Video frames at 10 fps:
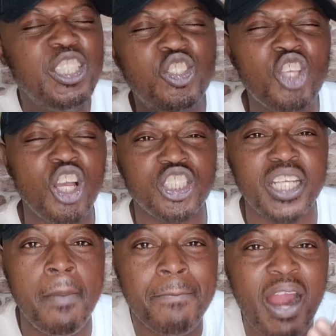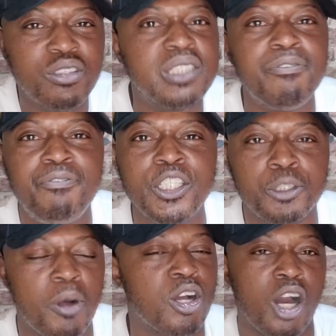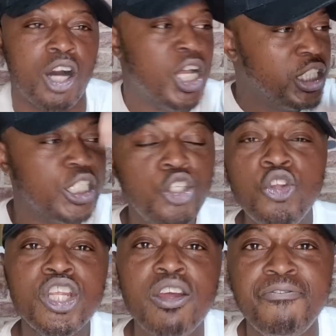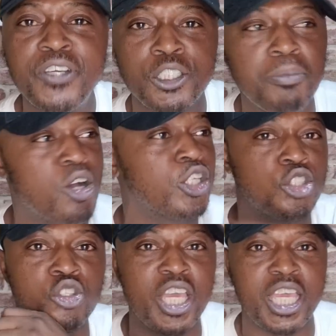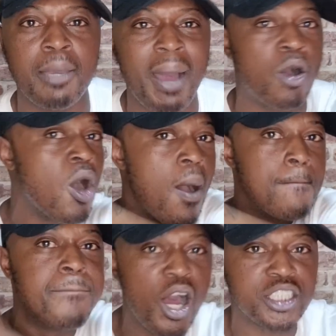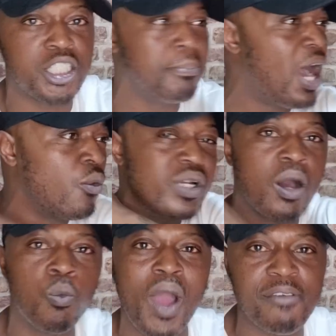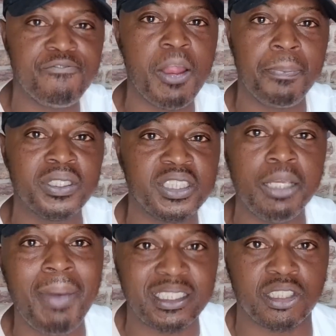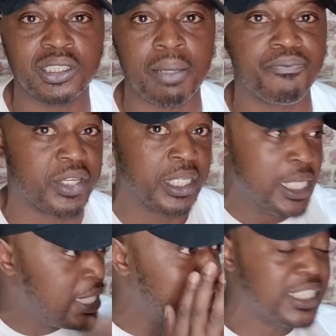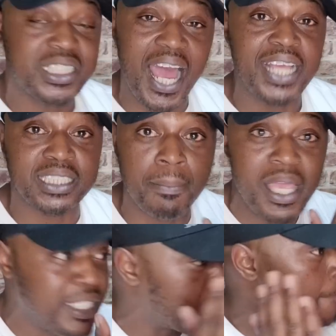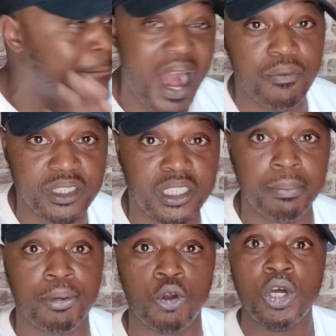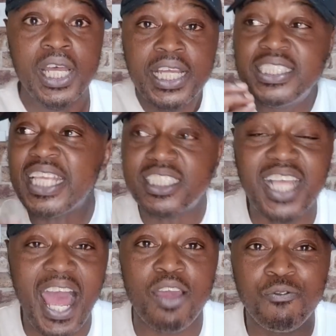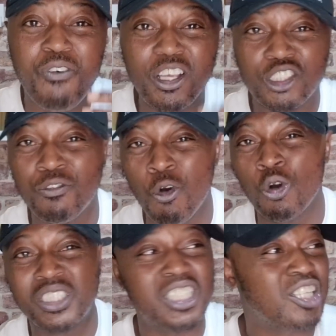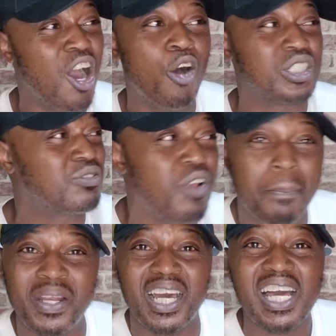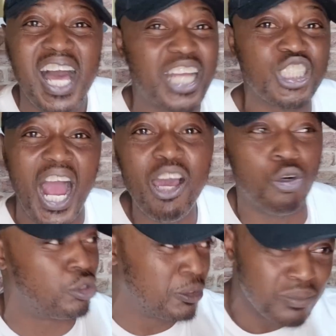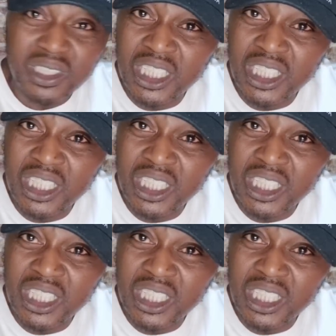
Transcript: He's such an embarrassing fishmonger. The union of fishmongers should kick him out, box him out with a wet flipping sea bass or something. This guy is he's embarrassing, bro. This guy, first of all, this girl is flipping a, a child.